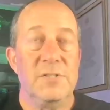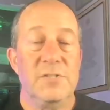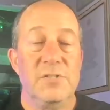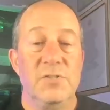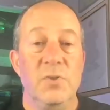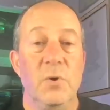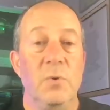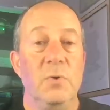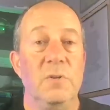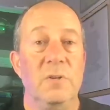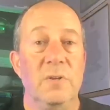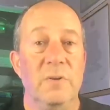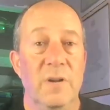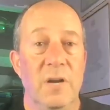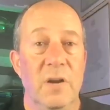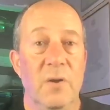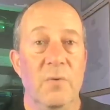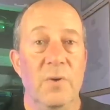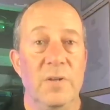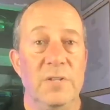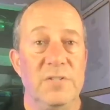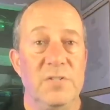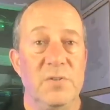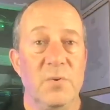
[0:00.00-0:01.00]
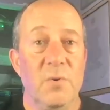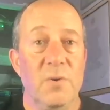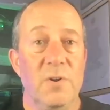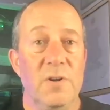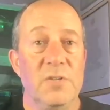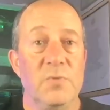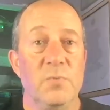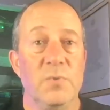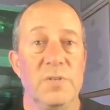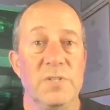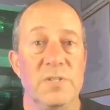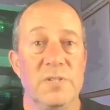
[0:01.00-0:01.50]
Solar and grid
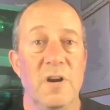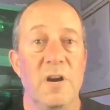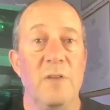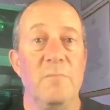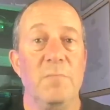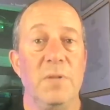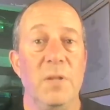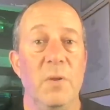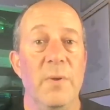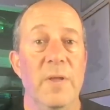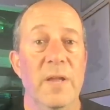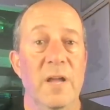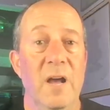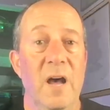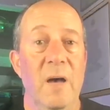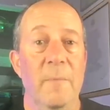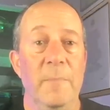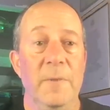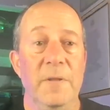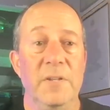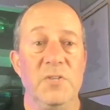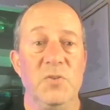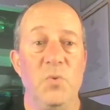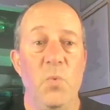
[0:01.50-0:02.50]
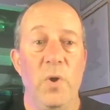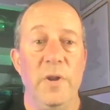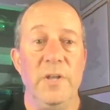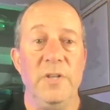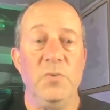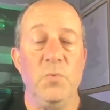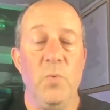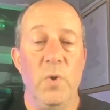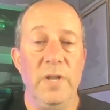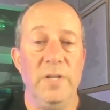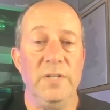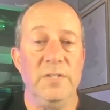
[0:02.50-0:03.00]
storage will start blowing up in
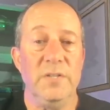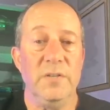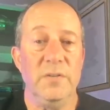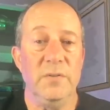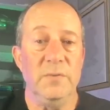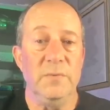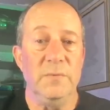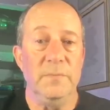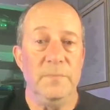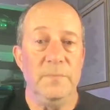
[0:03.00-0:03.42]
2022.